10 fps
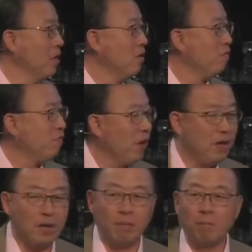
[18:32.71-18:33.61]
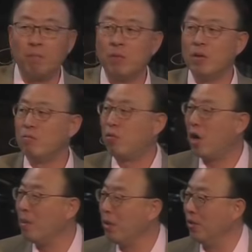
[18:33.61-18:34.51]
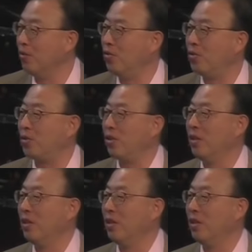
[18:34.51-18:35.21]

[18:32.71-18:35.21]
fame, prominence,